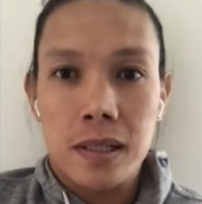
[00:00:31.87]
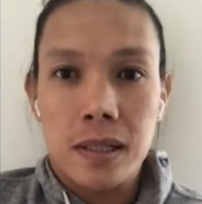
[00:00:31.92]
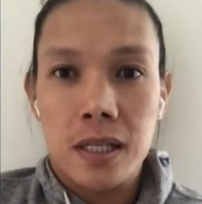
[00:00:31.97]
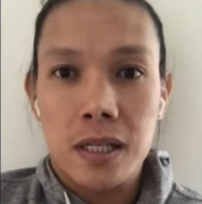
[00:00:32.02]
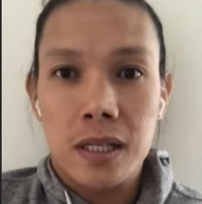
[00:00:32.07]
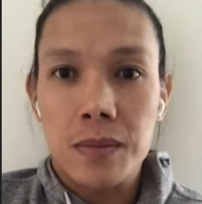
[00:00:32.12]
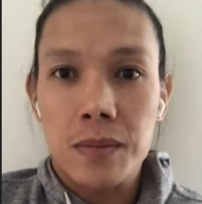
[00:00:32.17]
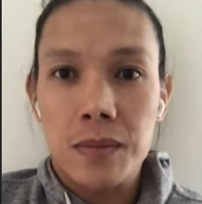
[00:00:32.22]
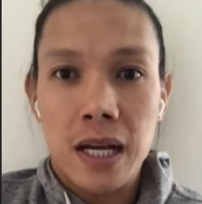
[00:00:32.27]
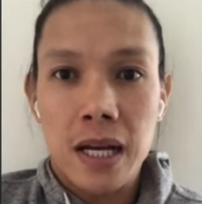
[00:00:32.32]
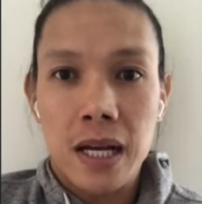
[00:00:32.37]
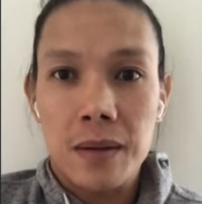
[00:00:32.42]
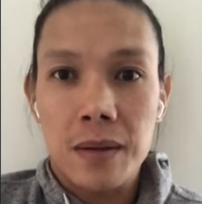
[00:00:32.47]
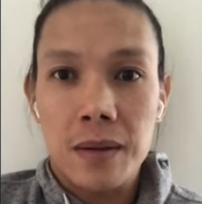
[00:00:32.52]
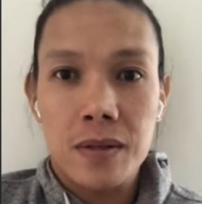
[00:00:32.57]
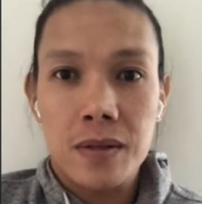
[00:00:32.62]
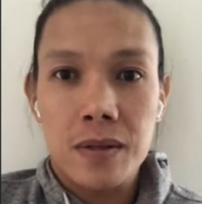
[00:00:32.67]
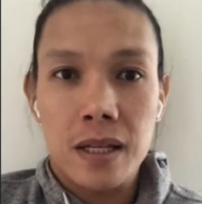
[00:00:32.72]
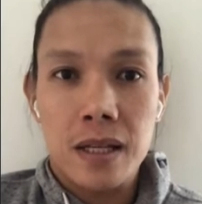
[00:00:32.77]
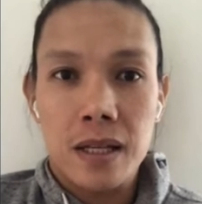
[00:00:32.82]

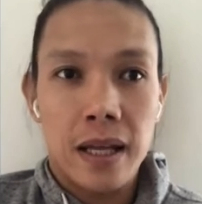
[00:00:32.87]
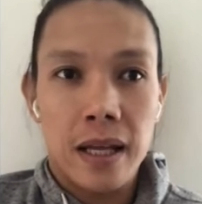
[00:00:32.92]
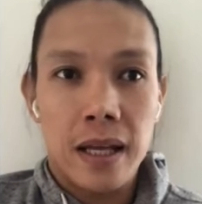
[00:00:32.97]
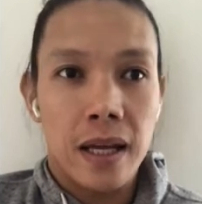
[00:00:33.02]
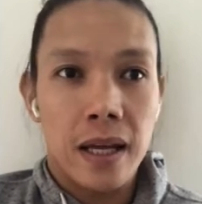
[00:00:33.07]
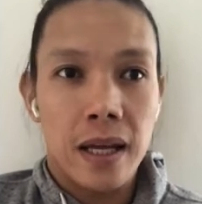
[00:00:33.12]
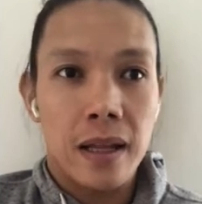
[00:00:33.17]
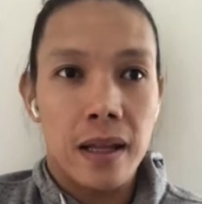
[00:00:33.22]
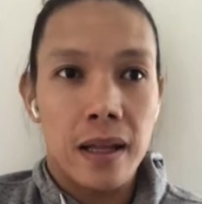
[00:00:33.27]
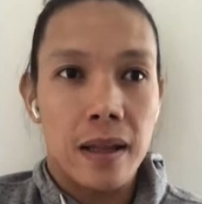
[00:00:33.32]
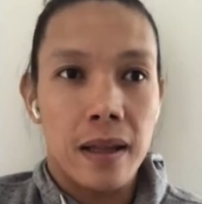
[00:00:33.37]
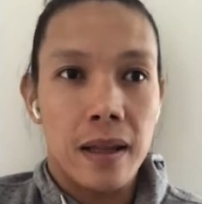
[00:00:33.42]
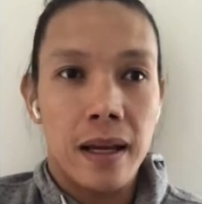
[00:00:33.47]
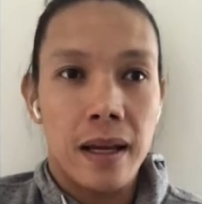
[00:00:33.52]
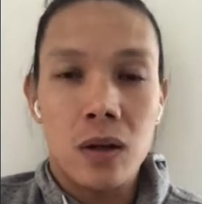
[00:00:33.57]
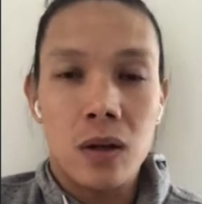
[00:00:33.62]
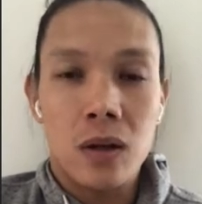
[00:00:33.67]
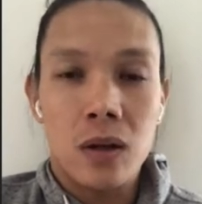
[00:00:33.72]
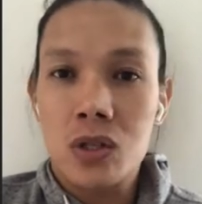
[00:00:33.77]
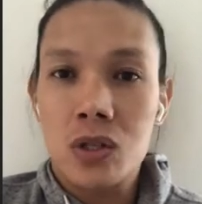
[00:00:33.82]
Sometimes they
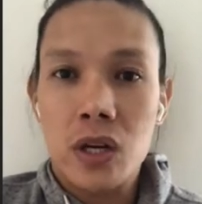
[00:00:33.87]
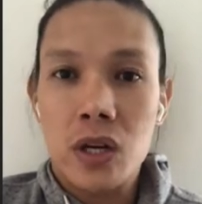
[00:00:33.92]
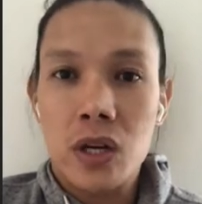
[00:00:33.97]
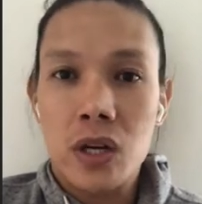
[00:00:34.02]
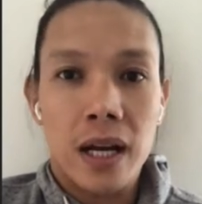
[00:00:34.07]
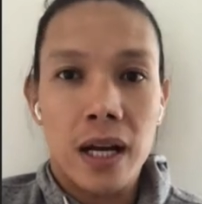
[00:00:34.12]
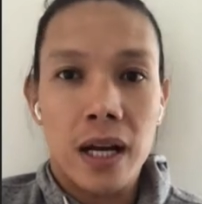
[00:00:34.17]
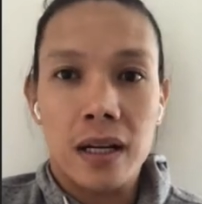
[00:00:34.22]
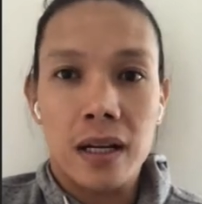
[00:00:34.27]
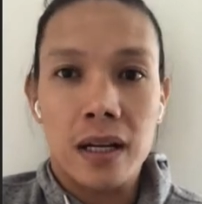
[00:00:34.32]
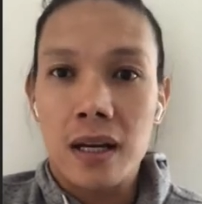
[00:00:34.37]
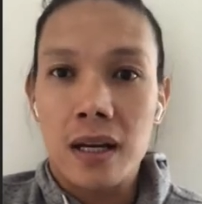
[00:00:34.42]
lose track.